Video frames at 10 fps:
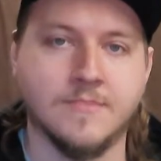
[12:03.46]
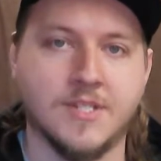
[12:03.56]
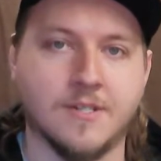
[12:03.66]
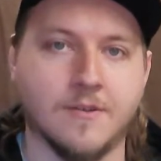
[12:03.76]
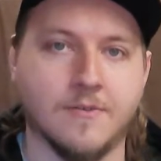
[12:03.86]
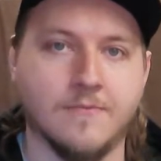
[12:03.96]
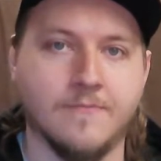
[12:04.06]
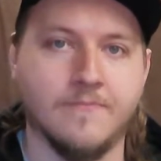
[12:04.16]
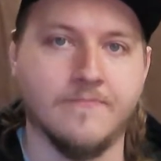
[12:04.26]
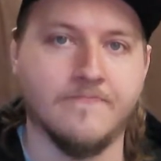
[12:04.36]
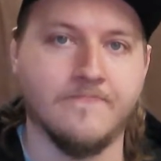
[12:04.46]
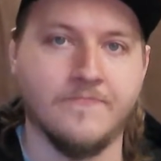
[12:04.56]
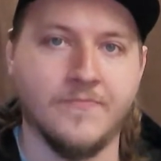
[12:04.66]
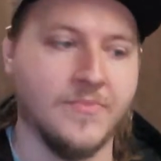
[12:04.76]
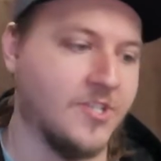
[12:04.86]
So
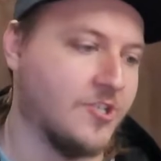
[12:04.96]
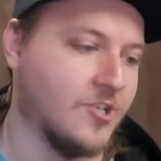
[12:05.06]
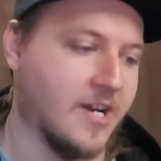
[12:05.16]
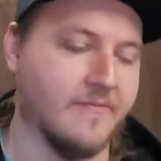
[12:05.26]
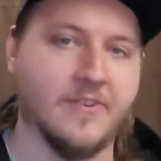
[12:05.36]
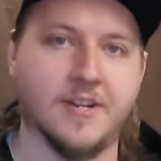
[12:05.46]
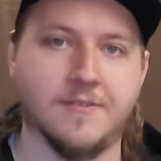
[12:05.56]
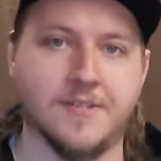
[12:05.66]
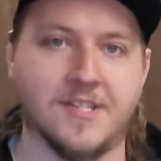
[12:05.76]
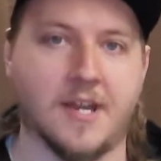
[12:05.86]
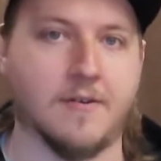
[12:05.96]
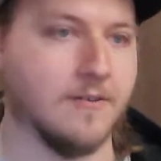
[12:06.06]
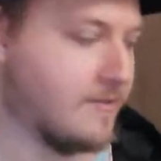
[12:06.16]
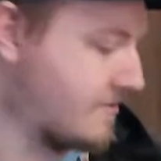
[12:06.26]
let's try to figure this out.